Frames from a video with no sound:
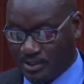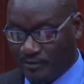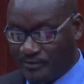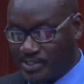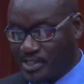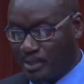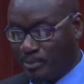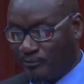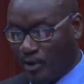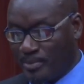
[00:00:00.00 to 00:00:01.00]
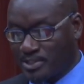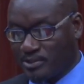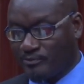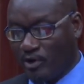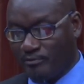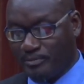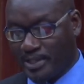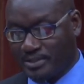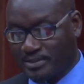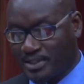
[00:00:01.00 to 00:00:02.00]
The fiscal performance of
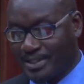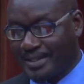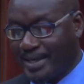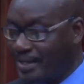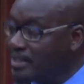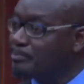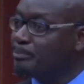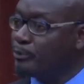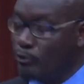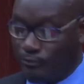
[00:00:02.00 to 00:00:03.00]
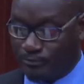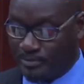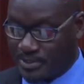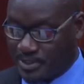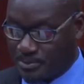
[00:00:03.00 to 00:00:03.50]
government again improved, Mr.